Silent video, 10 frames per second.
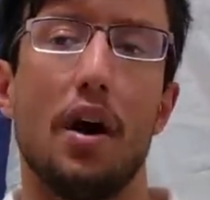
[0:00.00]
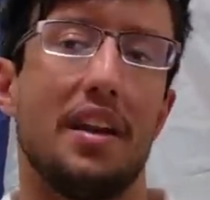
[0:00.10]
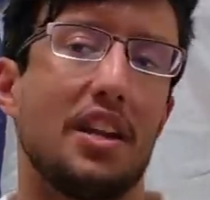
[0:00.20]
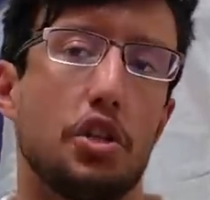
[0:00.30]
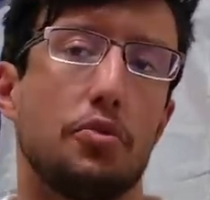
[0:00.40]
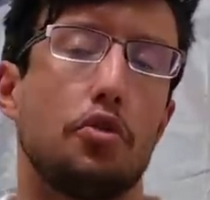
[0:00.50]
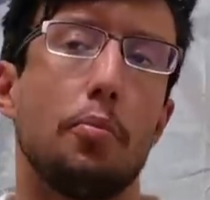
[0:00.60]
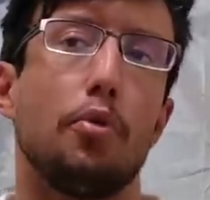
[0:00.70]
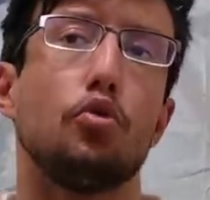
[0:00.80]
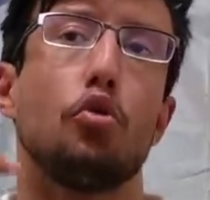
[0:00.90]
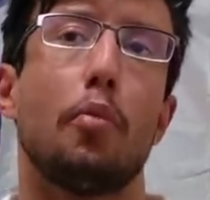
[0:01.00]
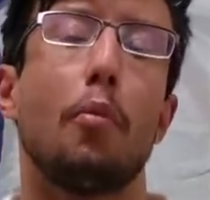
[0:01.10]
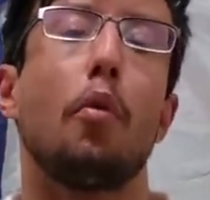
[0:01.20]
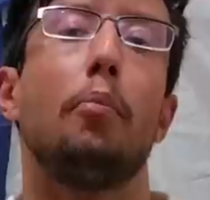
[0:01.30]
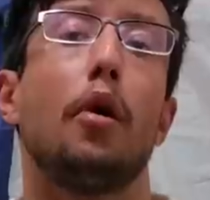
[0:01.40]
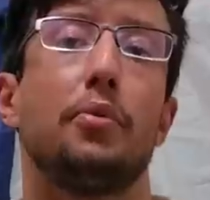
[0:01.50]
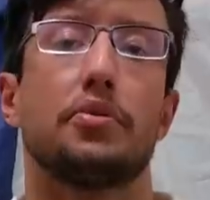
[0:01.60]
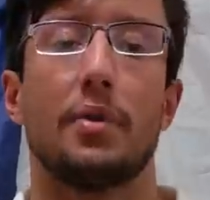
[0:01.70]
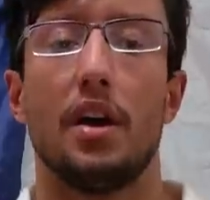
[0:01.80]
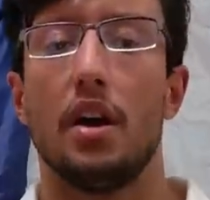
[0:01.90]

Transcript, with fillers: and at some point the bubble pops.